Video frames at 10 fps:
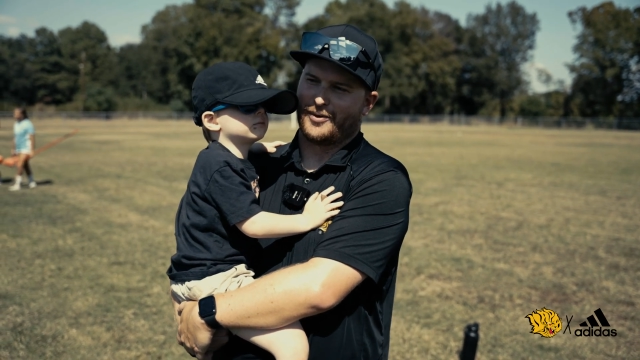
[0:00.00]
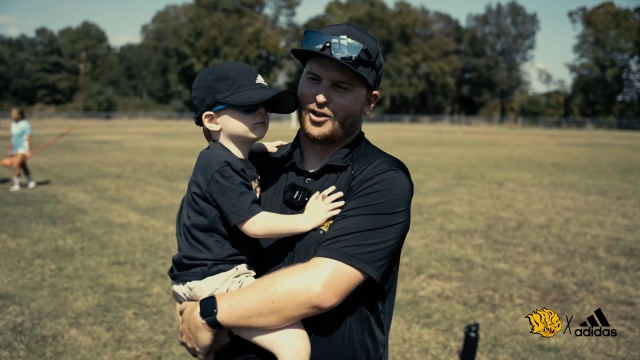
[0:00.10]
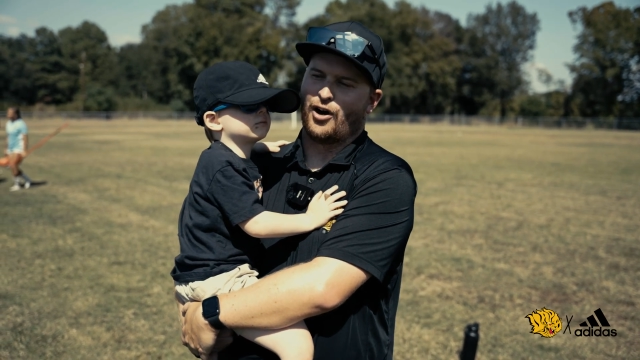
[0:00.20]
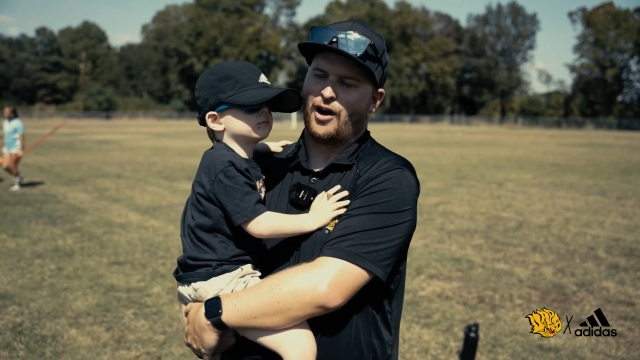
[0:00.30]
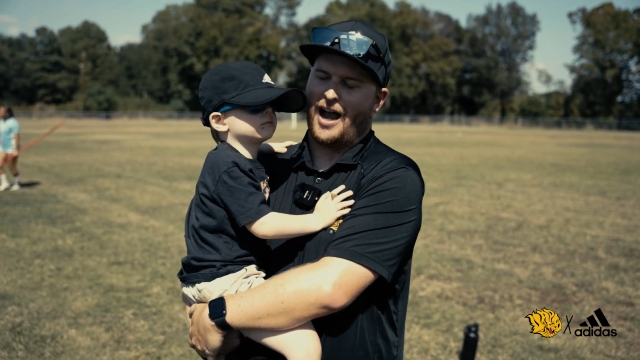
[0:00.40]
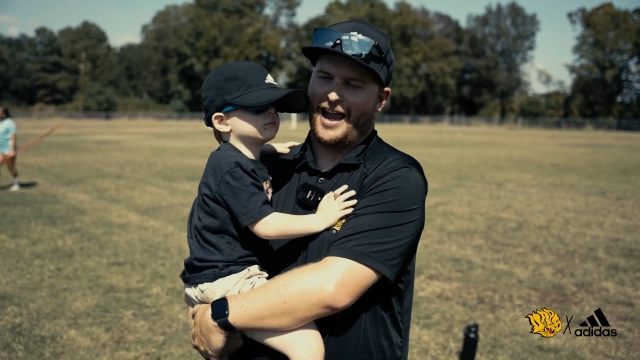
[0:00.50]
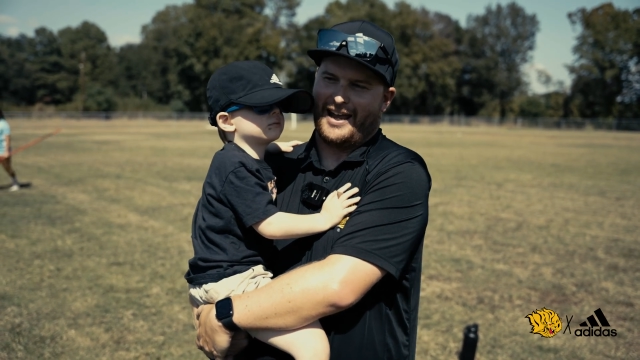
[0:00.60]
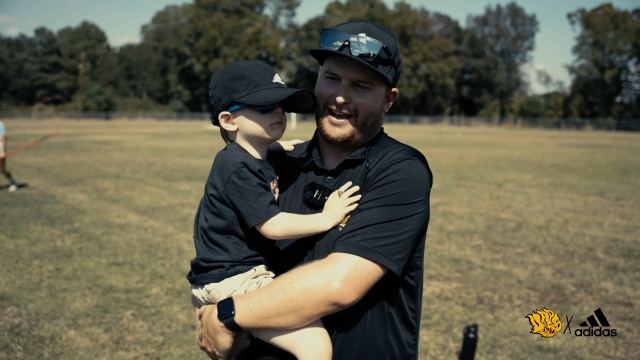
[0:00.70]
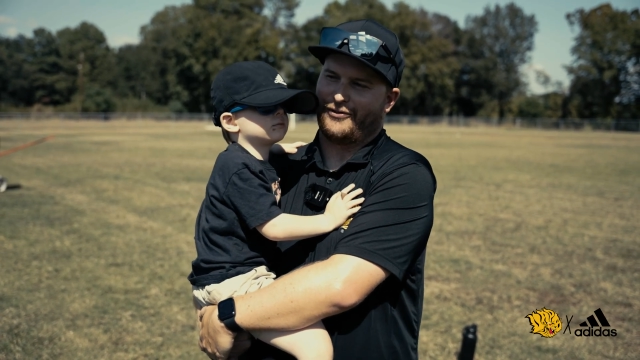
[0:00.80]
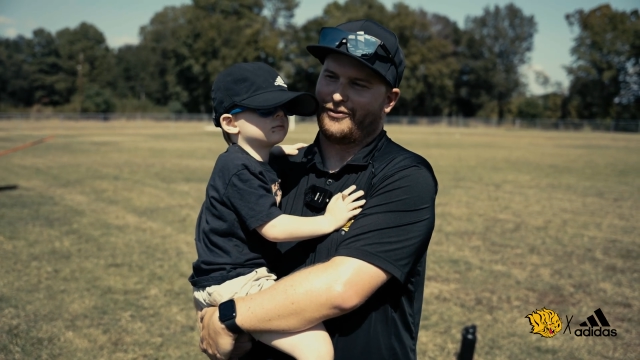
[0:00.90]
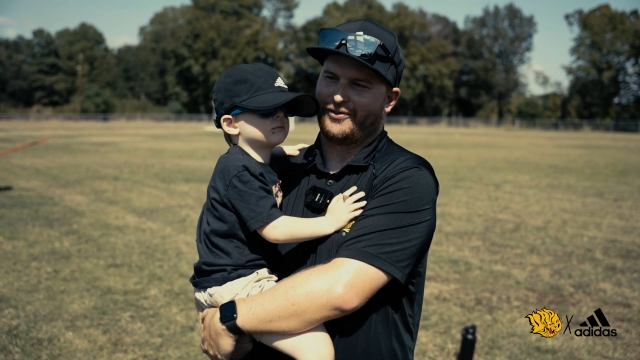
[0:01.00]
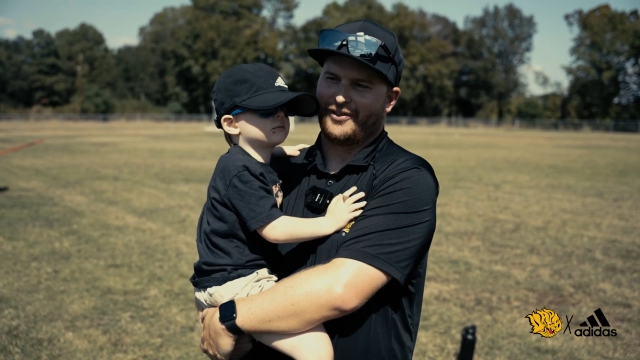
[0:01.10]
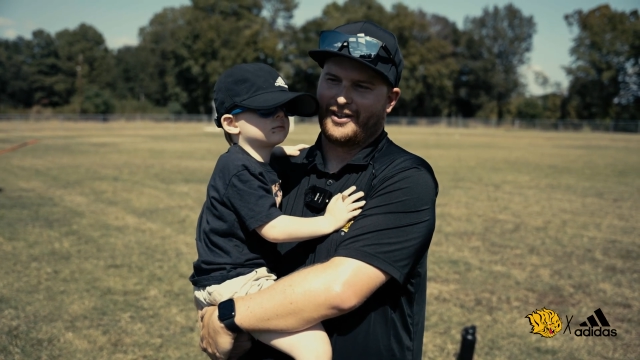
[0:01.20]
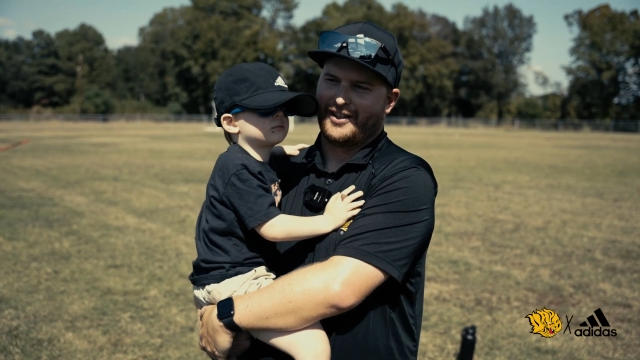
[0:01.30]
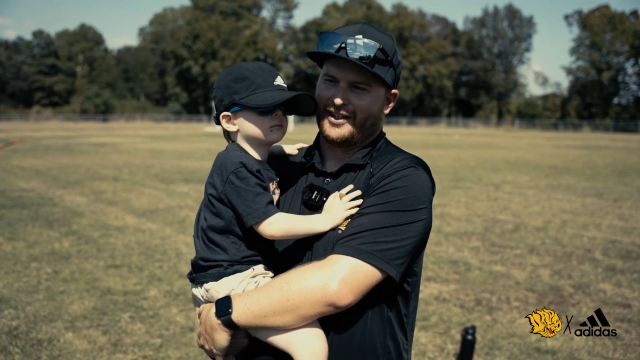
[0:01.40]
You know,
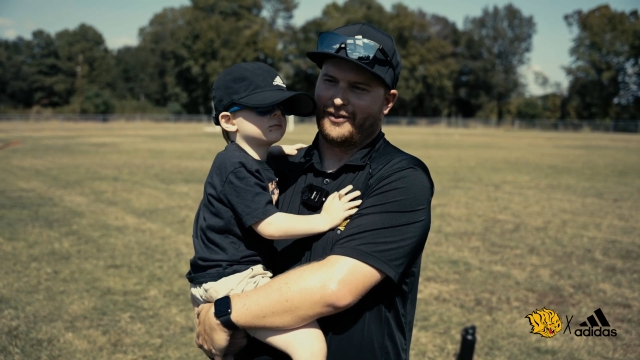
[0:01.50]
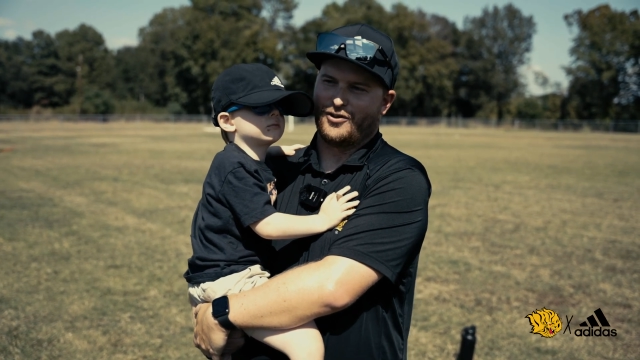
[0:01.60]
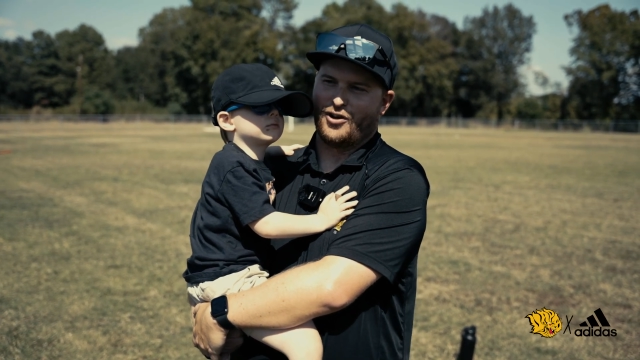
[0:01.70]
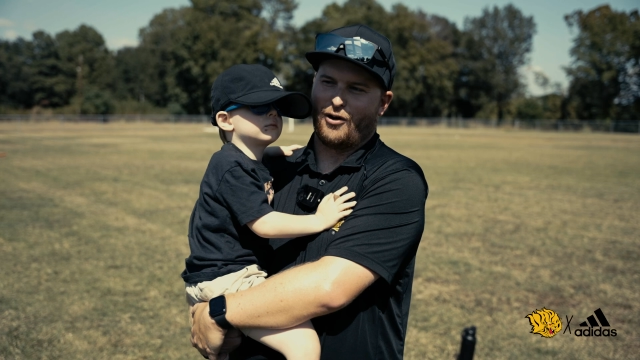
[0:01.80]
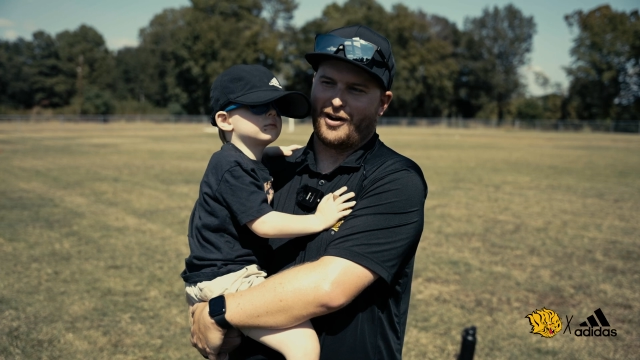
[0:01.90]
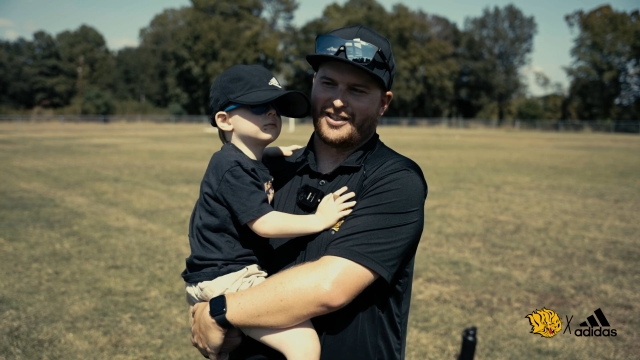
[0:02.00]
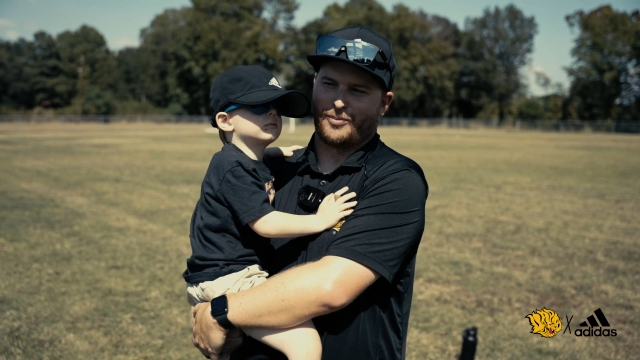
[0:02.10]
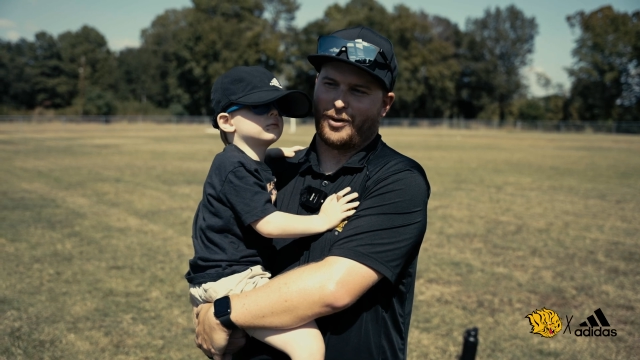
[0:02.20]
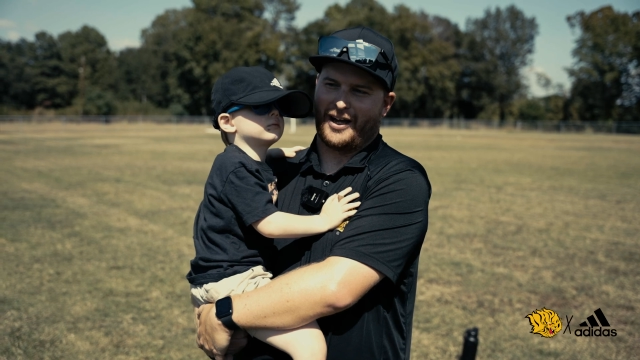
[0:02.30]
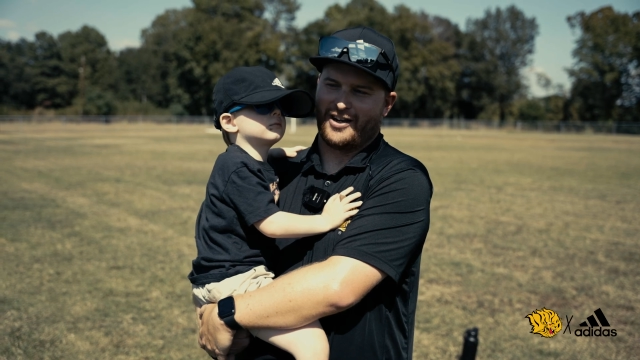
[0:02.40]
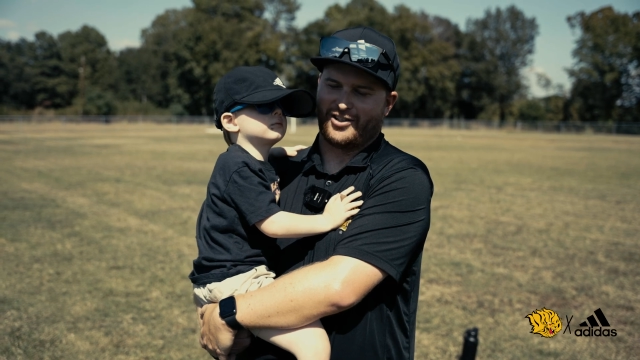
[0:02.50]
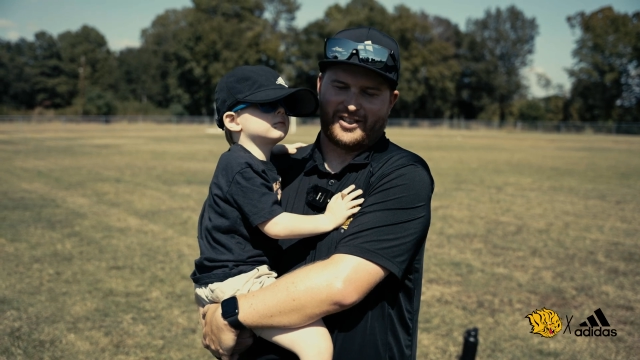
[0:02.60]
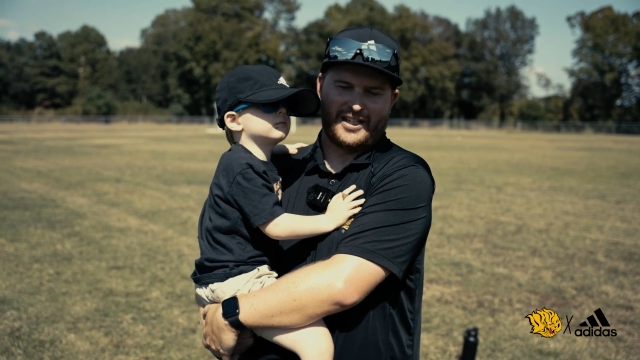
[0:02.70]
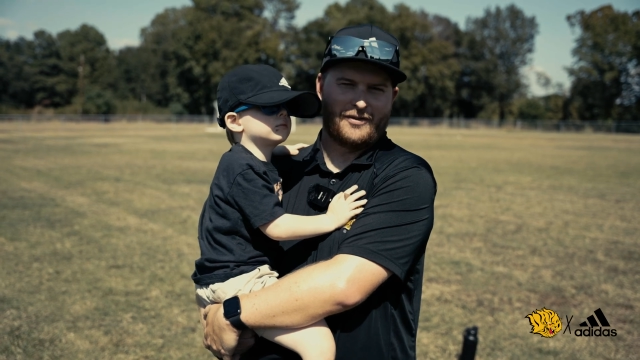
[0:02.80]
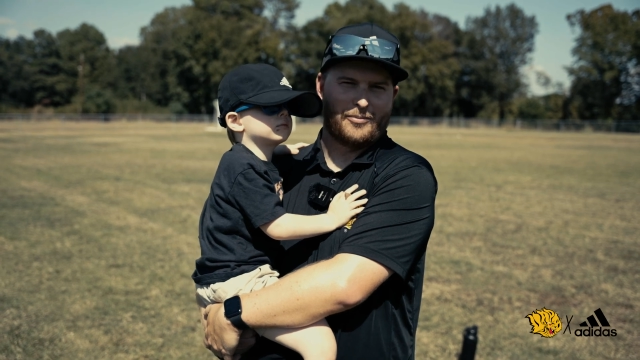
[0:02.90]
if you know her as a player,
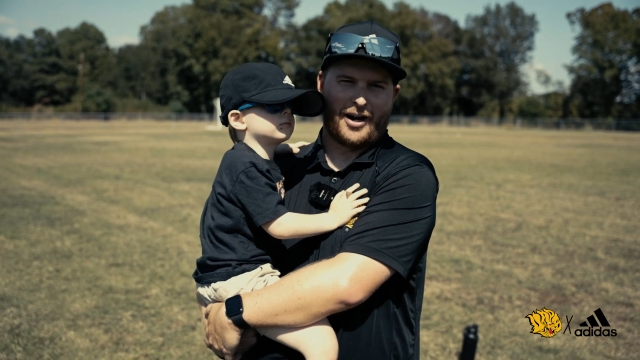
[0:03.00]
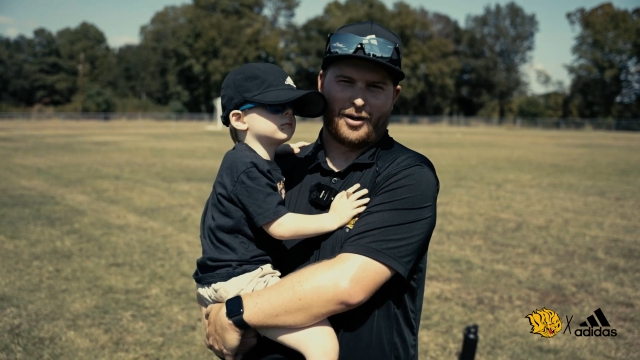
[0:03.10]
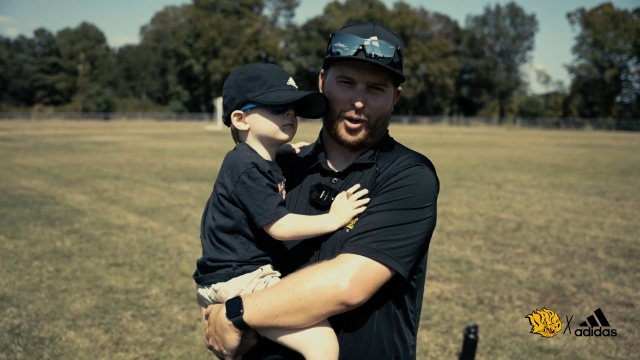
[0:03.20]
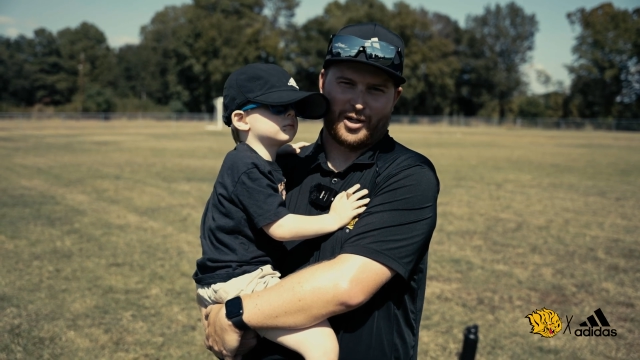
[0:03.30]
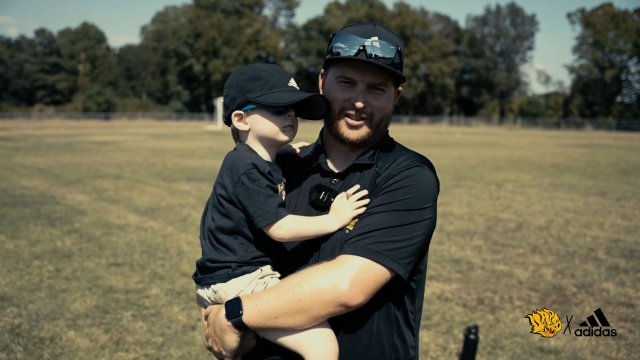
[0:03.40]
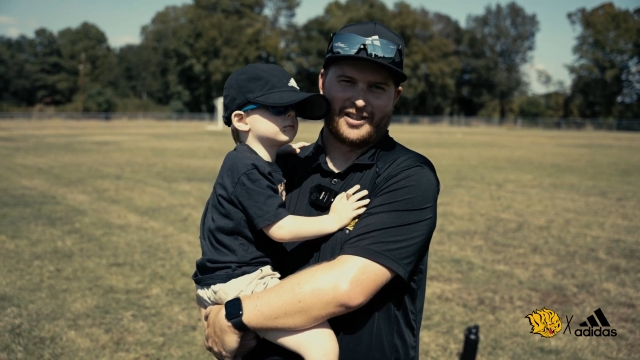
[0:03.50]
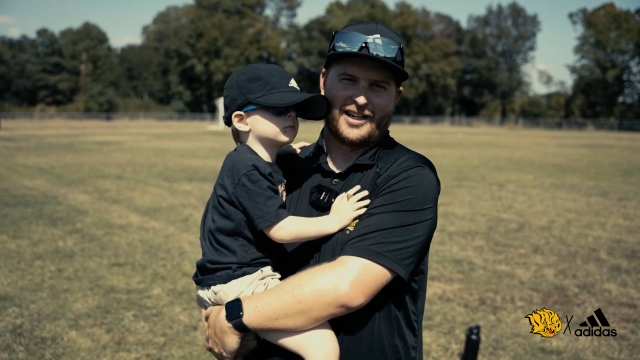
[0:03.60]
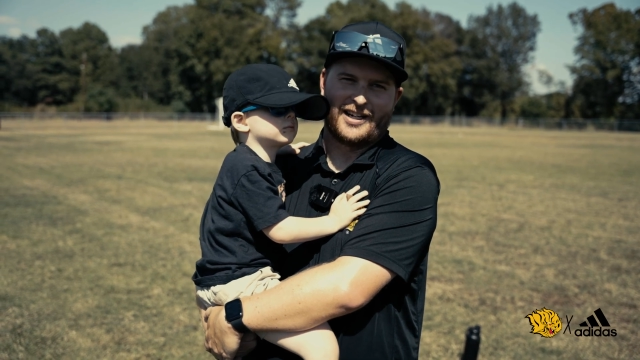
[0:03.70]
she's an even better person.